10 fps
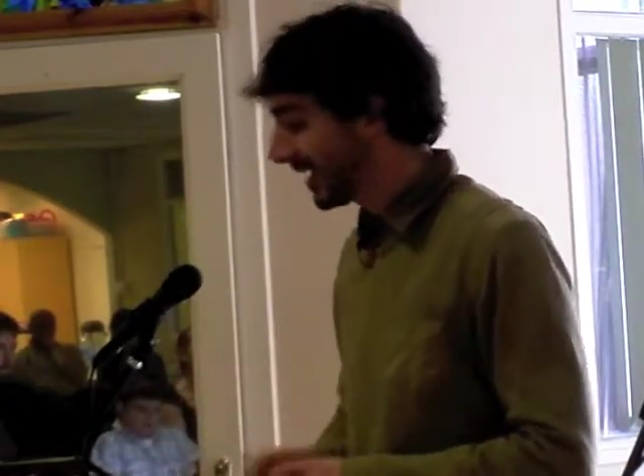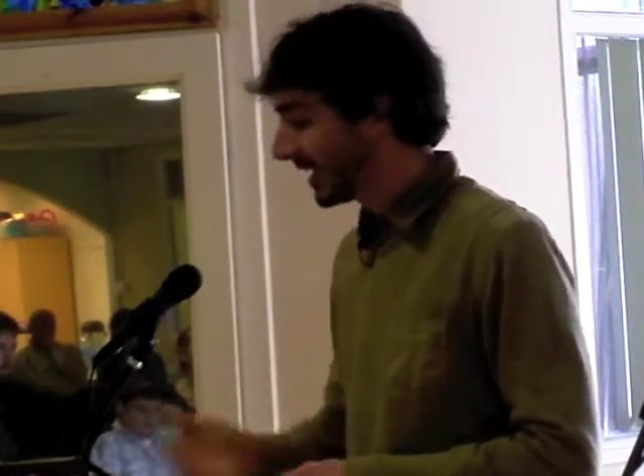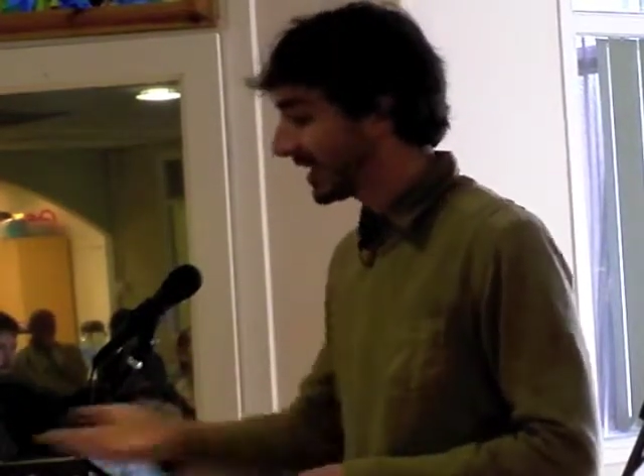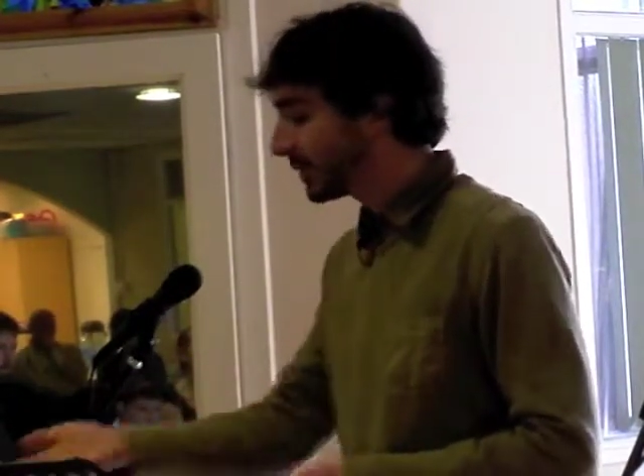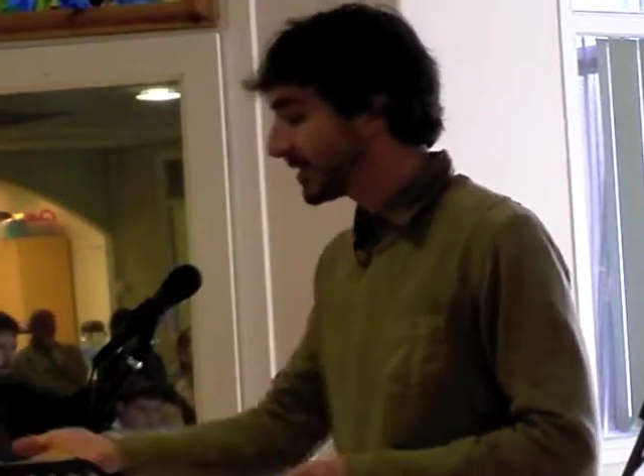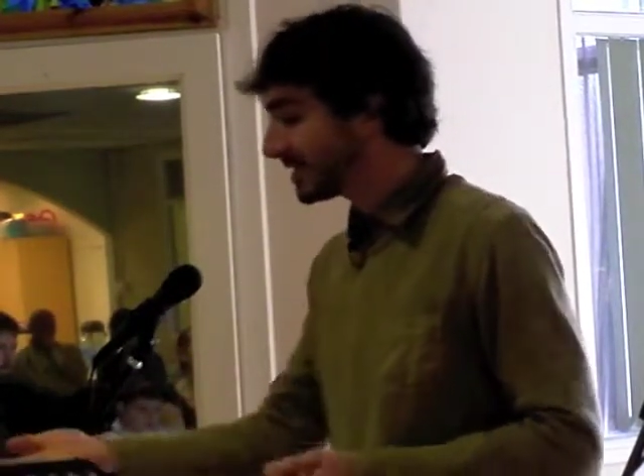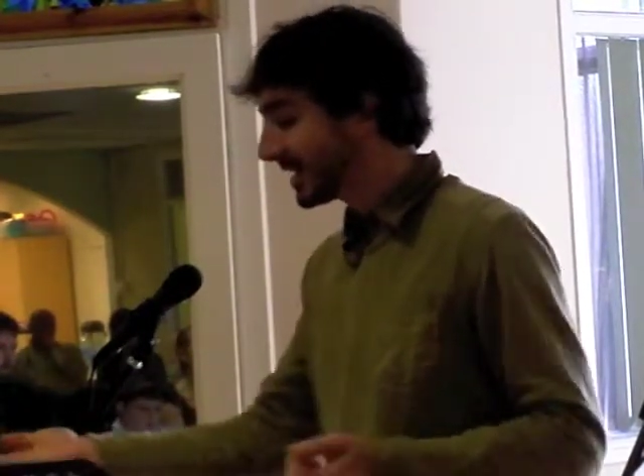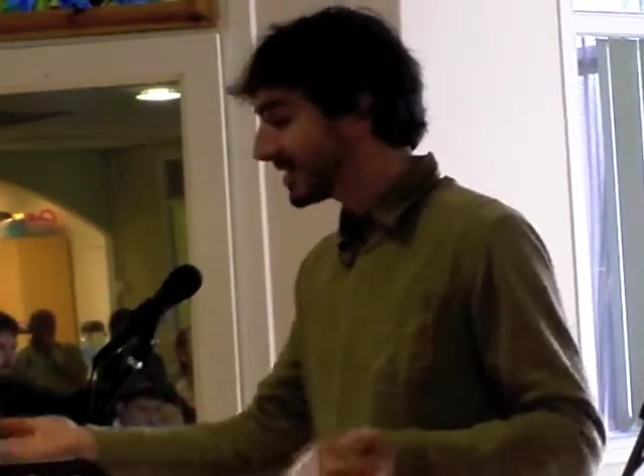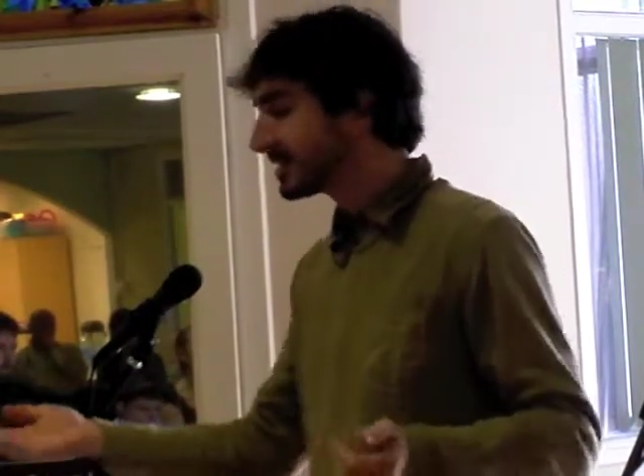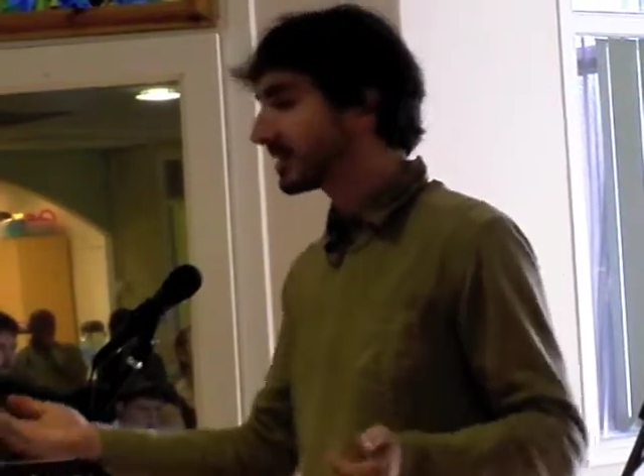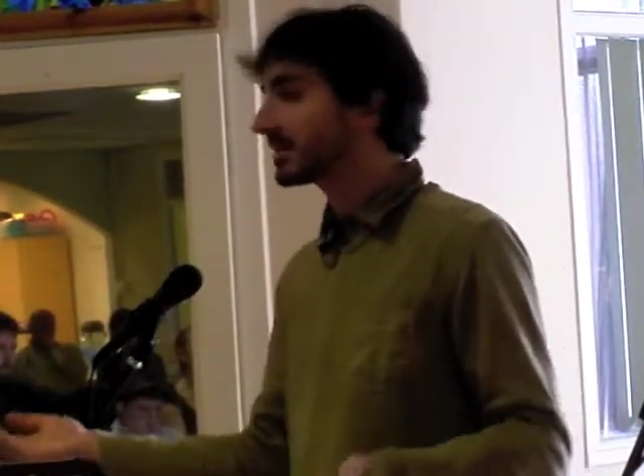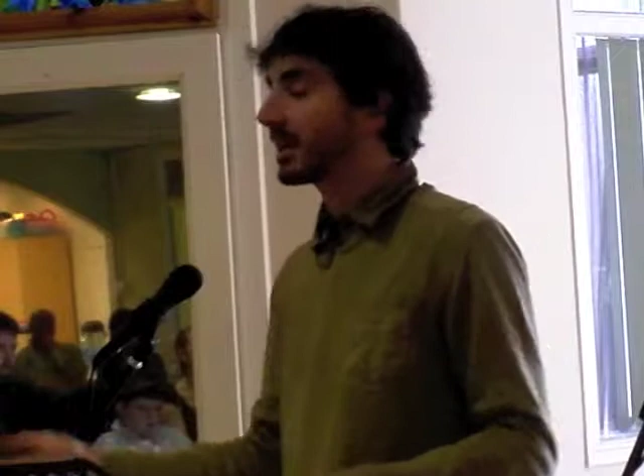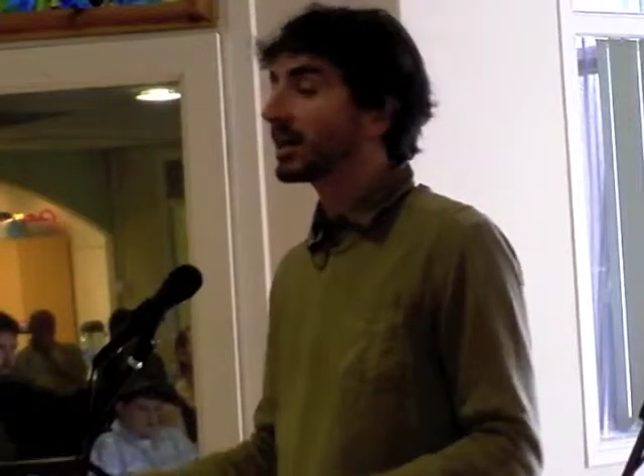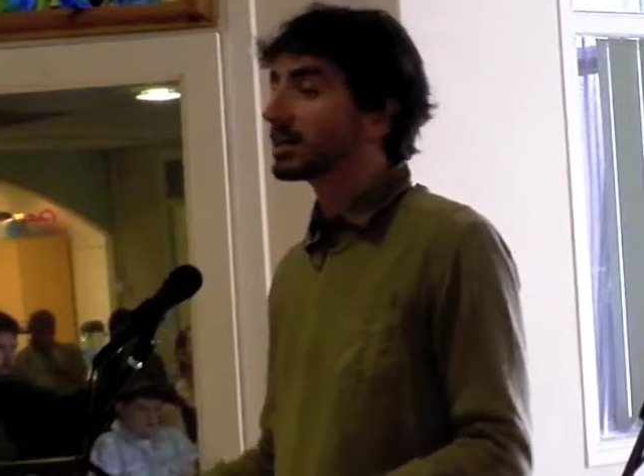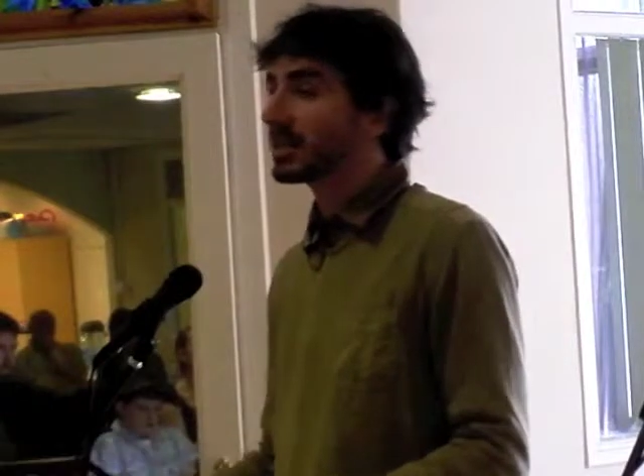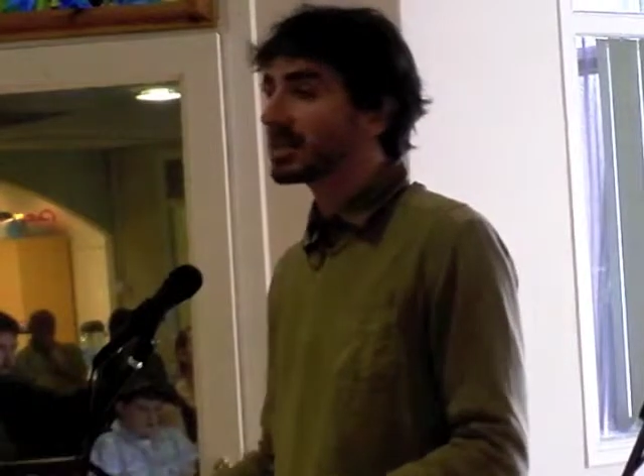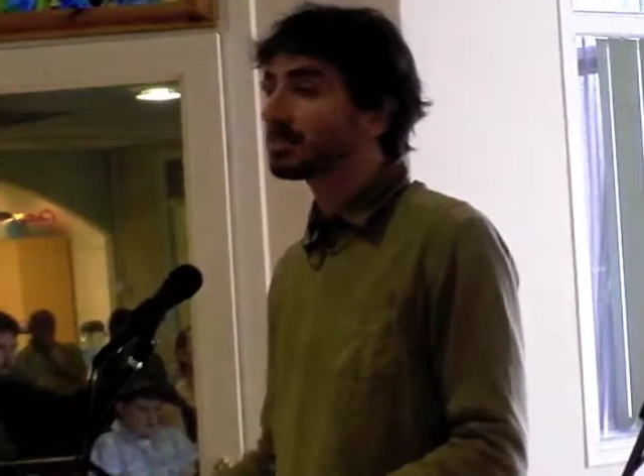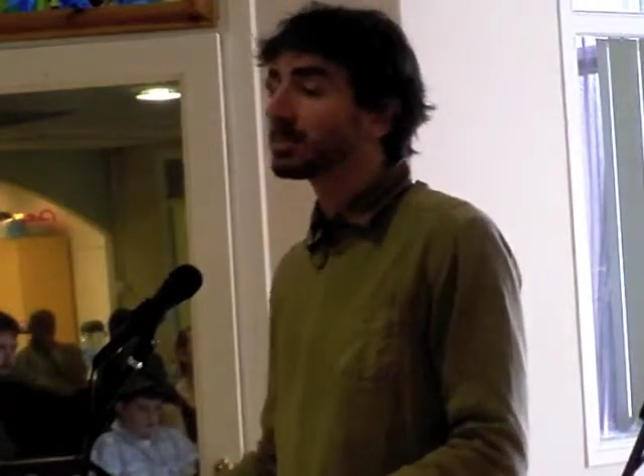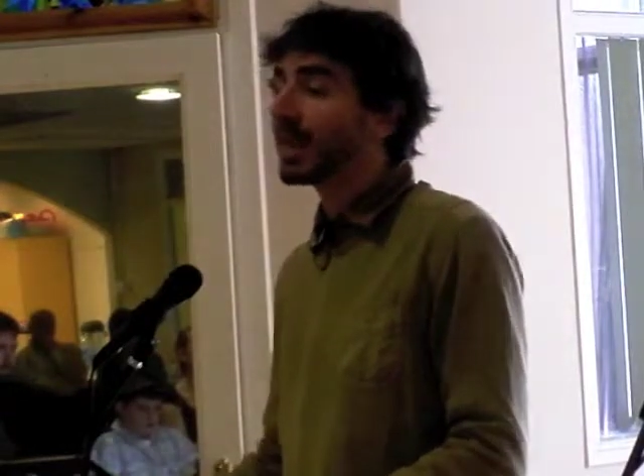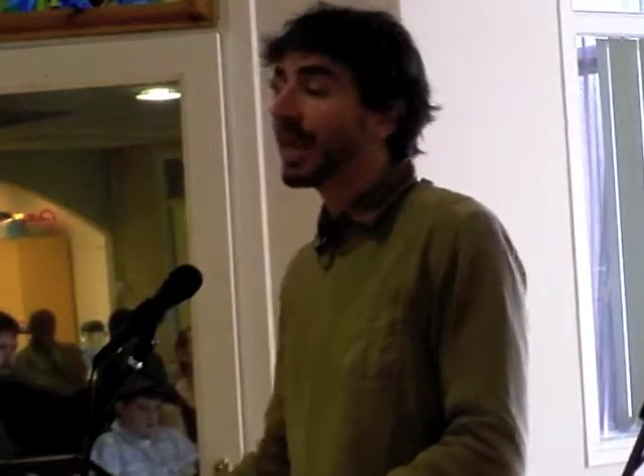And here we see this discussion, this
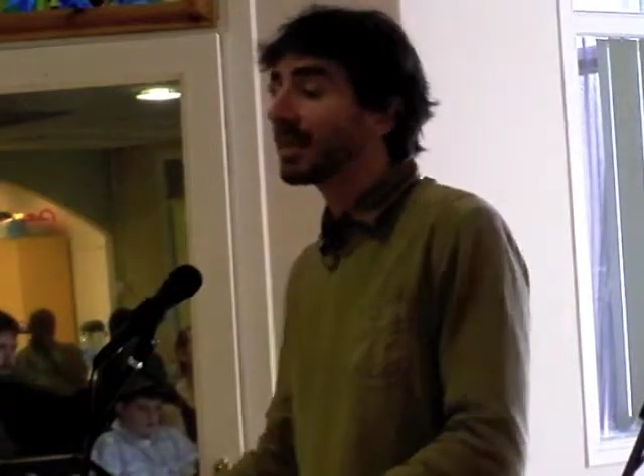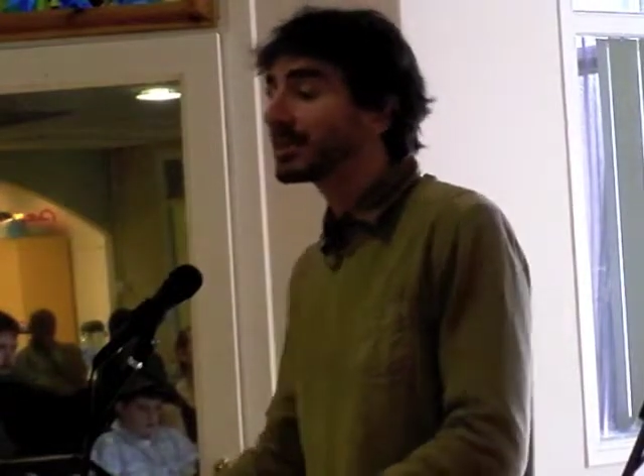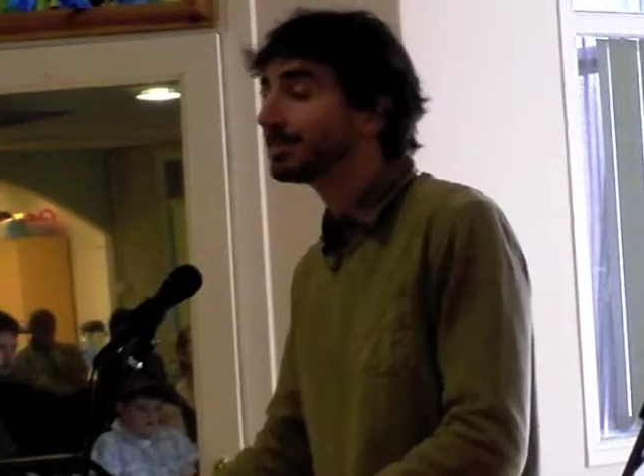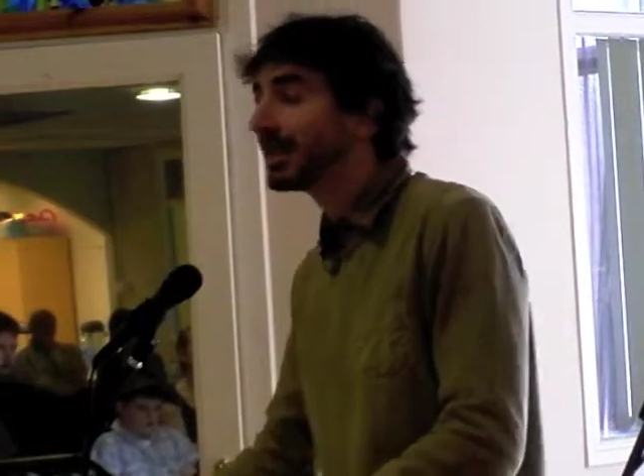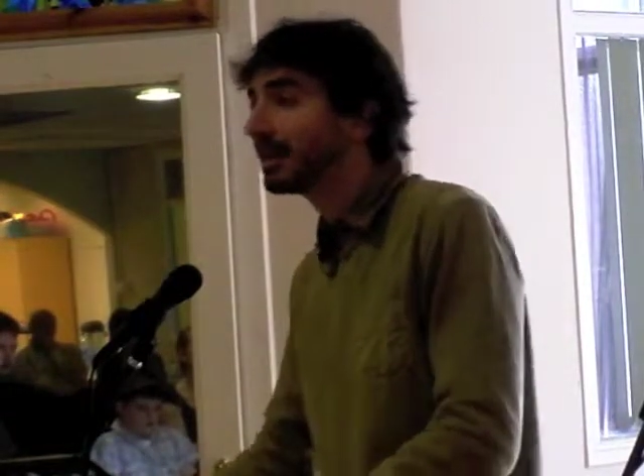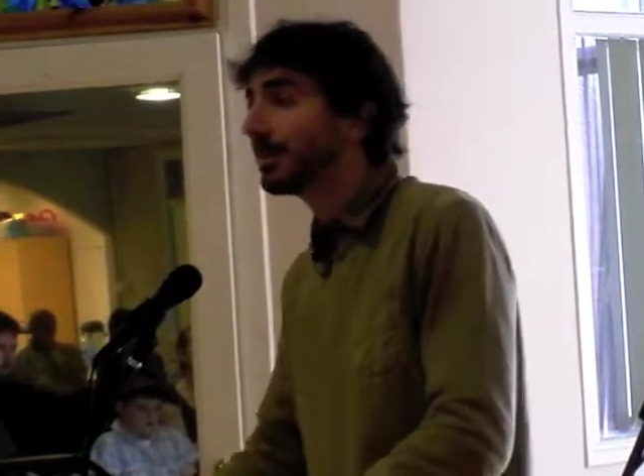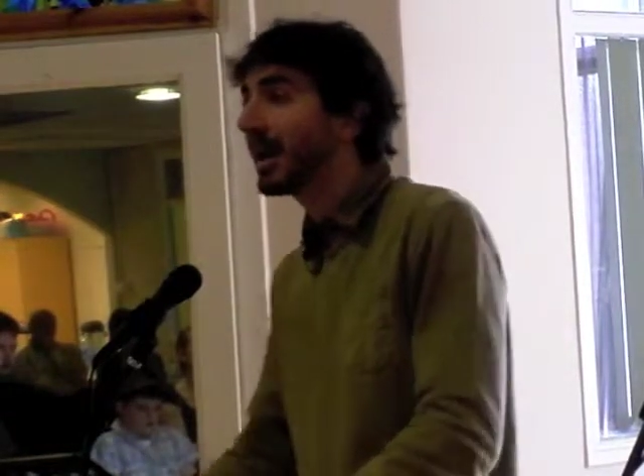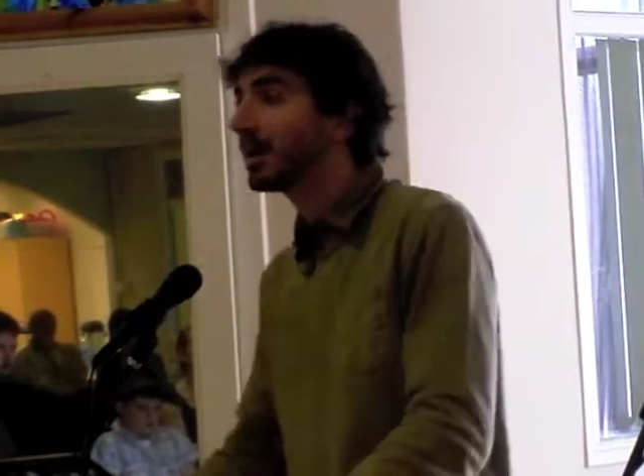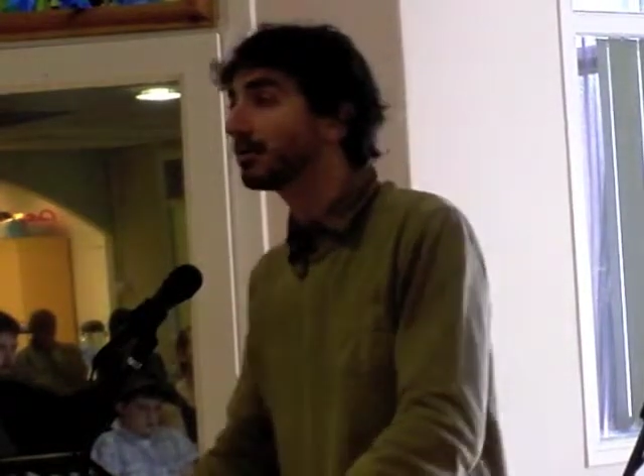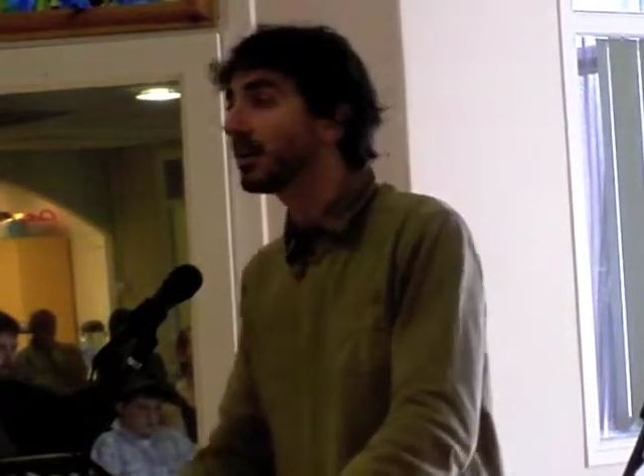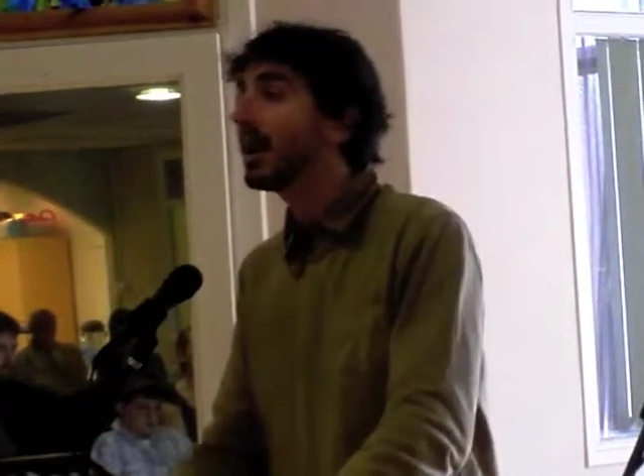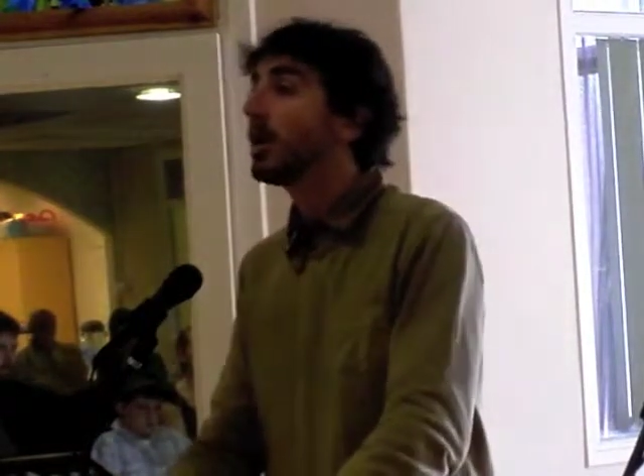plan that's being made of,